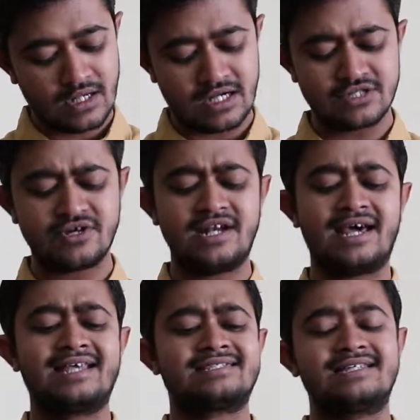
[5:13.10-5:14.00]
Also, it
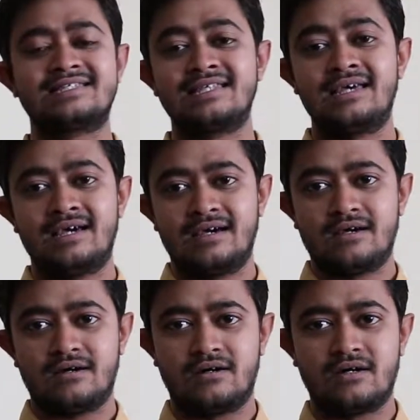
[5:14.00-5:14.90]
has this
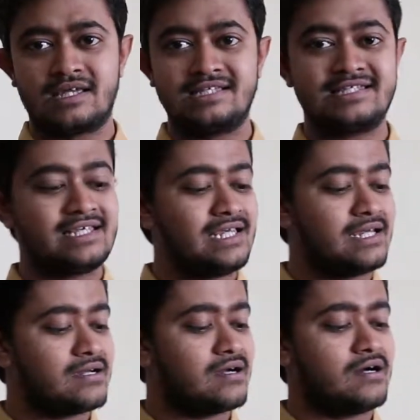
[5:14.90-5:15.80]
easy
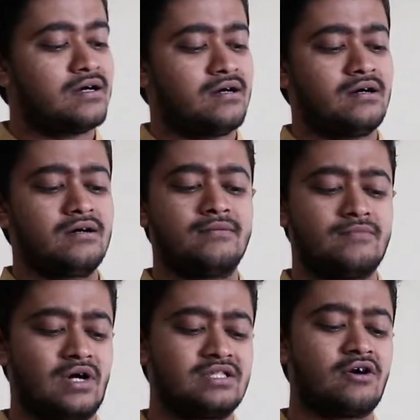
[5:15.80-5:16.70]

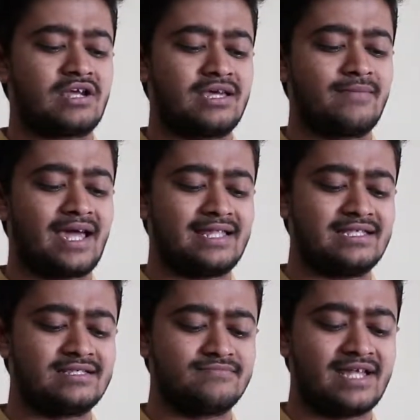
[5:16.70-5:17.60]
unlocking
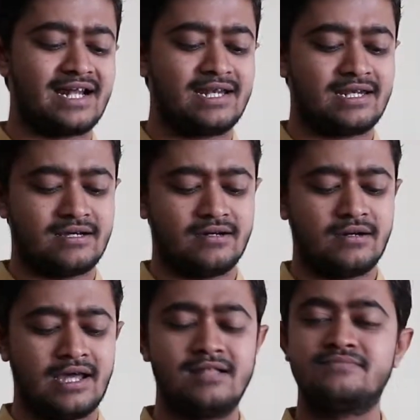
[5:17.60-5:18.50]
mechanism that
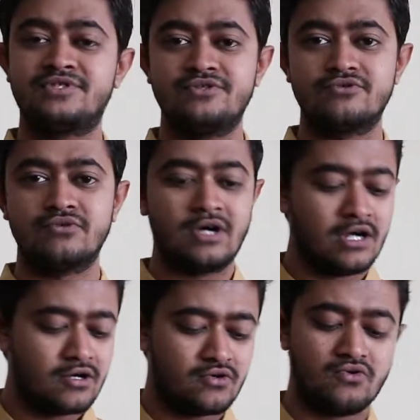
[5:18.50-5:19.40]
helps you
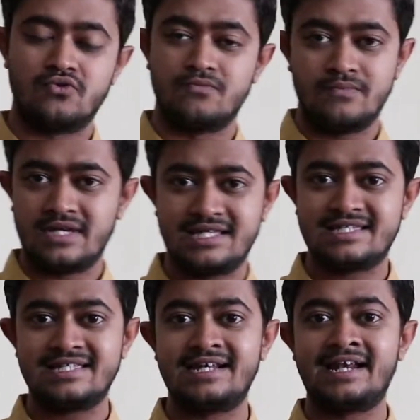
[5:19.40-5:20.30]
to
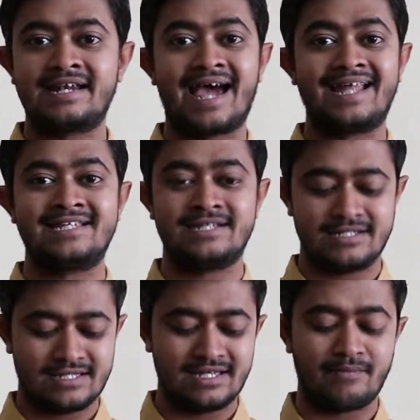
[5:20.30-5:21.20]
easily detach
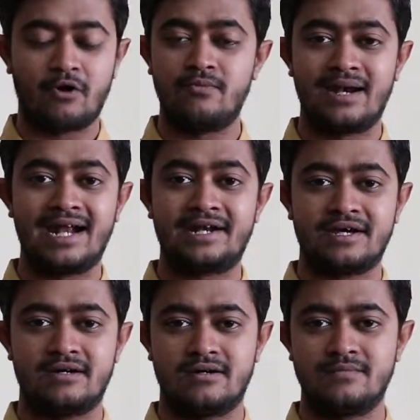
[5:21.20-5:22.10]
the mount plate